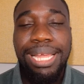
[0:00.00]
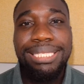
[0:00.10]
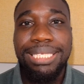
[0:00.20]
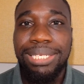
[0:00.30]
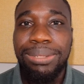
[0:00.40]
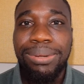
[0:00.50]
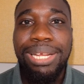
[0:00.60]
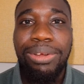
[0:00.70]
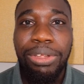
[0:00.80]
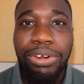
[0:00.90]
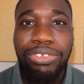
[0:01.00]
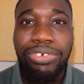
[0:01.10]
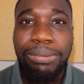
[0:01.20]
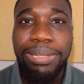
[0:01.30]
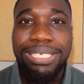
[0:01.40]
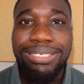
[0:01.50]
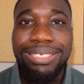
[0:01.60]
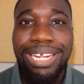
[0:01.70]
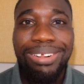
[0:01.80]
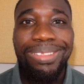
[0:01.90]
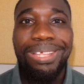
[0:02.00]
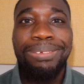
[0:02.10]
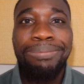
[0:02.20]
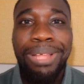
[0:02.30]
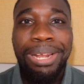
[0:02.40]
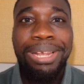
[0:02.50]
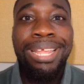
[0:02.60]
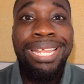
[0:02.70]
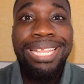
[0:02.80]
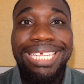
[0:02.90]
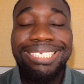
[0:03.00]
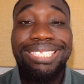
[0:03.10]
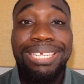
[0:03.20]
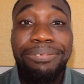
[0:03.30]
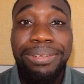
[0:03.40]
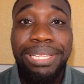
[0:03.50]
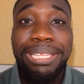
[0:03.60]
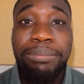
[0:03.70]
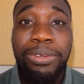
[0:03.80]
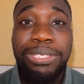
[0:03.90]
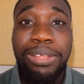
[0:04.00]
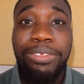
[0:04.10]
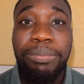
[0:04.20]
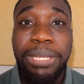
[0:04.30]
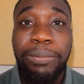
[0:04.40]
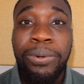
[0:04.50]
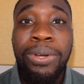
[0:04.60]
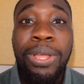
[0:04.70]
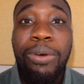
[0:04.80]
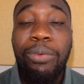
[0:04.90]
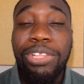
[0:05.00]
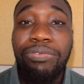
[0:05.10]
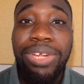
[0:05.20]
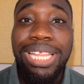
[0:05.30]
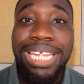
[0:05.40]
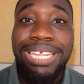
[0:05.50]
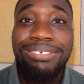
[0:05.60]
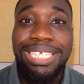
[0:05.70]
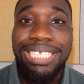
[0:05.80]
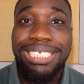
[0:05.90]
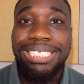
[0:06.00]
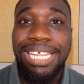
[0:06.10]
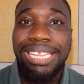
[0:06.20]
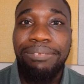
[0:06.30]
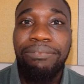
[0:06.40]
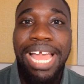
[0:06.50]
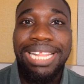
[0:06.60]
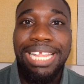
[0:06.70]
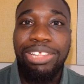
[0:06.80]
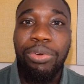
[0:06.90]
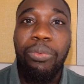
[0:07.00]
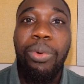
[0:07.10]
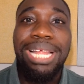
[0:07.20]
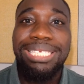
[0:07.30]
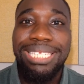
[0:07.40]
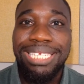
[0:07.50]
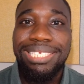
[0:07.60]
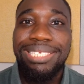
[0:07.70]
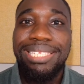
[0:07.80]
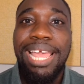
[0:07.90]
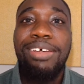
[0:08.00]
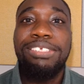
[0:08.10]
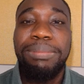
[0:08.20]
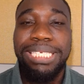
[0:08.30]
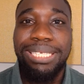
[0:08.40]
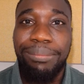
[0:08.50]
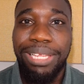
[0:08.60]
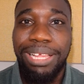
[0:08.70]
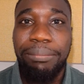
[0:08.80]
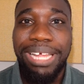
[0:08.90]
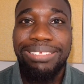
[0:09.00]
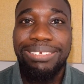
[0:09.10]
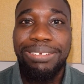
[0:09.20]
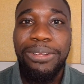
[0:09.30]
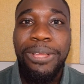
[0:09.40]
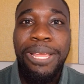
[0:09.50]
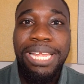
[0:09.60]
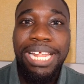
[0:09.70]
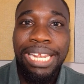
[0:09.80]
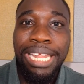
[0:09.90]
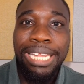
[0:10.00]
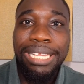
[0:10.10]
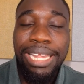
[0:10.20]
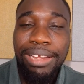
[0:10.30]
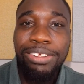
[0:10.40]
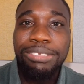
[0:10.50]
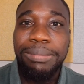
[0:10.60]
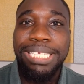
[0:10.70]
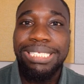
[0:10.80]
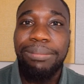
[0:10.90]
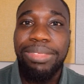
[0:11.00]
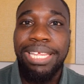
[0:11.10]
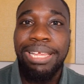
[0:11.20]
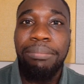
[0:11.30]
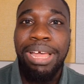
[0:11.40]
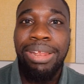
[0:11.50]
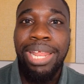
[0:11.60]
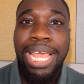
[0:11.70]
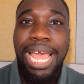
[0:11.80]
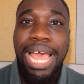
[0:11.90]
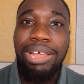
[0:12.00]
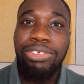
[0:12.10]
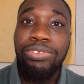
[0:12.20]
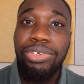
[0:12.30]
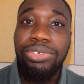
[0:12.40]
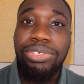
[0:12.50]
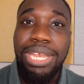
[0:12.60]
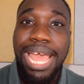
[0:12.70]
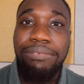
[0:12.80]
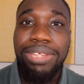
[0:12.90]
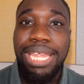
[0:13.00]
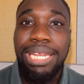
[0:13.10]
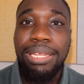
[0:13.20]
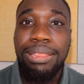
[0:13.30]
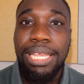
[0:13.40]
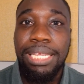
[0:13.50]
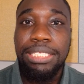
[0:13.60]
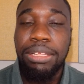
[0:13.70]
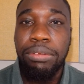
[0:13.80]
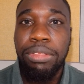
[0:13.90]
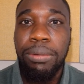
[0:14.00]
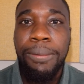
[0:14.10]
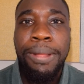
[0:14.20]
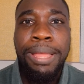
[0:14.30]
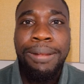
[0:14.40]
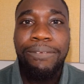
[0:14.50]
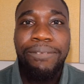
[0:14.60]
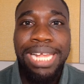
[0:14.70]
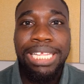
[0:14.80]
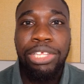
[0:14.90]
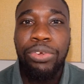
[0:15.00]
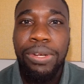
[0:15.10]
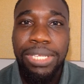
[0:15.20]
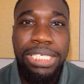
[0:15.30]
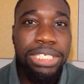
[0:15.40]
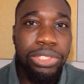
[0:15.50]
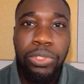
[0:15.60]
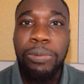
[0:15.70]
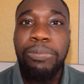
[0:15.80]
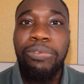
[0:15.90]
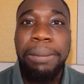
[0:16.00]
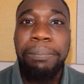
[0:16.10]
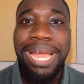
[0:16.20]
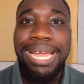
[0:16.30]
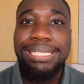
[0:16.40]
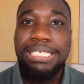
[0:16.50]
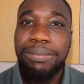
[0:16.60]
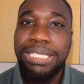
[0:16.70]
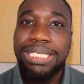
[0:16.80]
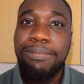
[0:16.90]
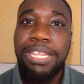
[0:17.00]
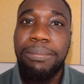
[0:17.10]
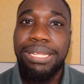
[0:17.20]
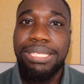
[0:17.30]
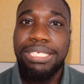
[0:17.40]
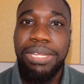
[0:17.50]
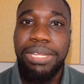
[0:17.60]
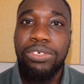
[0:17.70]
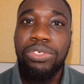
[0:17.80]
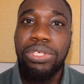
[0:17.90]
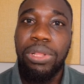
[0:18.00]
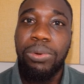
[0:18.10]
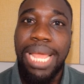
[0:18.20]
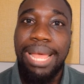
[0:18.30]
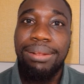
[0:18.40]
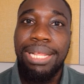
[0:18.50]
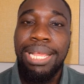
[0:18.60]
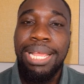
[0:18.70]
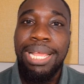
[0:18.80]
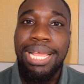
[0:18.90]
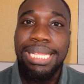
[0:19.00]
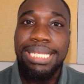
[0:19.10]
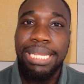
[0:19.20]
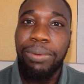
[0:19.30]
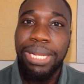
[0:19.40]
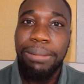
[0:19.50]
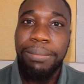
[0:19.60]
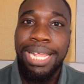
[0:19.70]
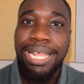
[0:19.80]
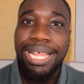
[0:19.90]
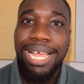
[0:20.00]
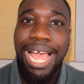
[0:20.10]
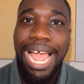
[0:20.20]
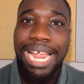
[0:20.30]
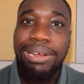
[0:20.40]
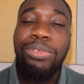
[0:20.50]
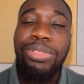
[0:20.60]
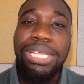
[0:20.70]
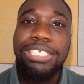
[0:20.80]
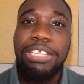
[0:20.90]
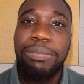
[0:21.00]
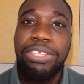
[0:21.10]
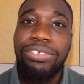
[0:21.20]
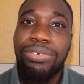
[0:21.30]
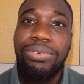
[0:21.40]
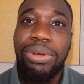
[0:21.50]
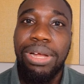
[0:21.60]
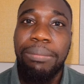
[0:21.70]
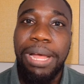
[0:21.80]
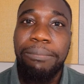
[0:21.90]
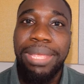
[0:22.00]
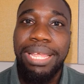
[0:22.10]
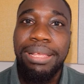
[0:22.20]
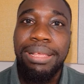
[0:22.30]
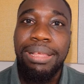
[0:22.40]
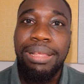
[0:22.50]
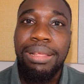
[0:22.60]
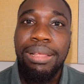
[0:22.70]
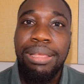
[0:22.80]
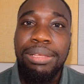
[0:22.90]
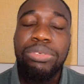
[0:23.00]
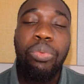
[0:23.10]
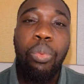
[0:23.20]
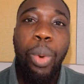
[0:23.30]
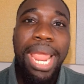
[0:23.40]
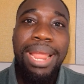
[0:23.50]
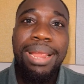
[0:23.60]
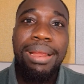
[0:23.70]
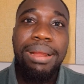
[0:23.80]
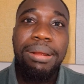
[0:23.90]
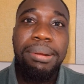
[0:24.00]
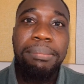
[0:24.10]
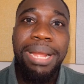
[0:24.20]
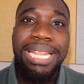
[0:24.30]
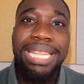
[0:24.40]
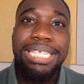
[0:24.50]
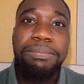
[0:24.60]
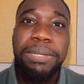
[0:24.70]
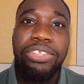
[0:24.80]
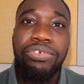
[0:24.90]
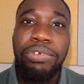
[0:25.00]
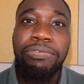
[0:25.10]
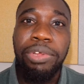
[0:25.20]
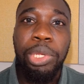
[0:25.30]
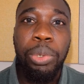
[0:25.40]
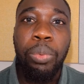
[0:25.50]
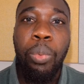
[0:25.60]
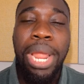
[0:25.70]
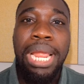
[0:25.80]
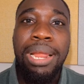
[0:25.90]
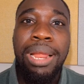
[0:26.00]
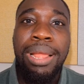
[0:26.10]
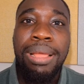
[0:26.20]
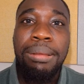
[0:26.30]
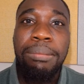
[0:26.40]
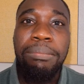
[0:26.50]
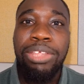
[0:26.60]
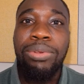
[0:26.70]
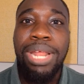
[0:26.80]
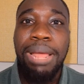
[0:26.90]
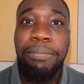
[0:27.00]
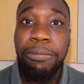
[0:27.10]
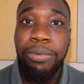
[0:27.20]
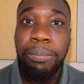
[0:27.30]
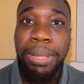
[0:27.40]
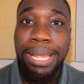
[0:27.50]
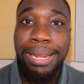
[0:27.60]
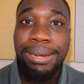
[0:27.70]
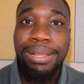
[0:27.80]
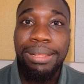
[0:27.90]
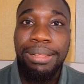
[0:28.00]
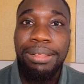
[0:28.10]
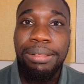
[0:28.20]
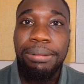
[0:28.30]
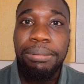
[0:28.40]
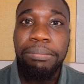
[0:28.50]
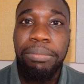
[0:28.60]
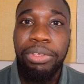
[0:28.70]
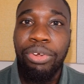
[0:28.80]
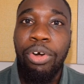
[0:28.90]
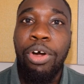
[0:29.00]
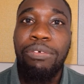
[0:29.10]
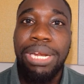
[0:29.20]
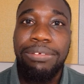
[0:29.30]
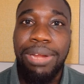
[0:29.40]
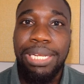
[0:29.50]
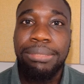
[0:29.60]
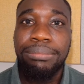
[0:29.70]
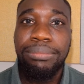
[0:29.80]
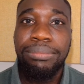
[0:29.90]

I see you. I know you're a trailblazer. I know that you've done things differently than most other people. What's really interesting is just like the fact that you're watching this tells me something about you. And it tells me something about how you choose to navigate things. The, the, the fact that you could have just zoomed right past this, but something about this made you slow down and say, wait a minute, I know this to be true about me. So where might this be true for you? Where may you not be prepared, but you're already ready?